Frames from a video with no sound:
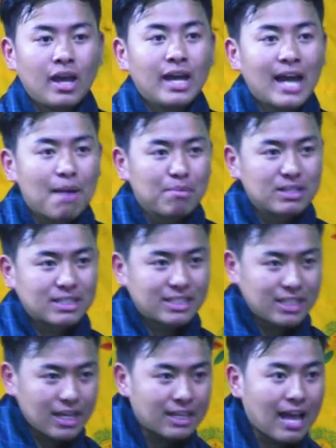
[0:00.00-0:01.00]
And I
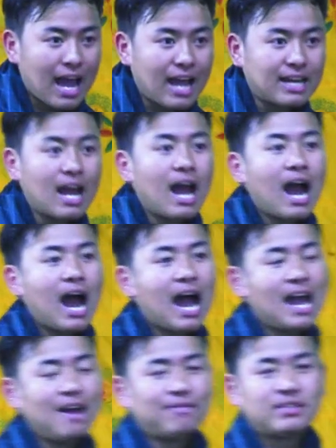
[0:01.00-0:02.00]
must say that
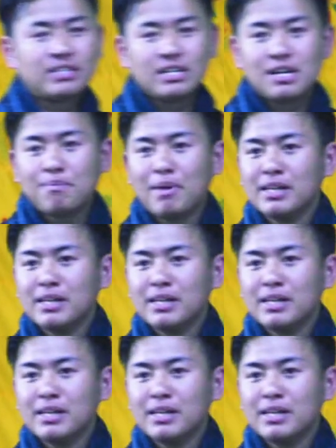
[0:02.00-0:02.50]
I have served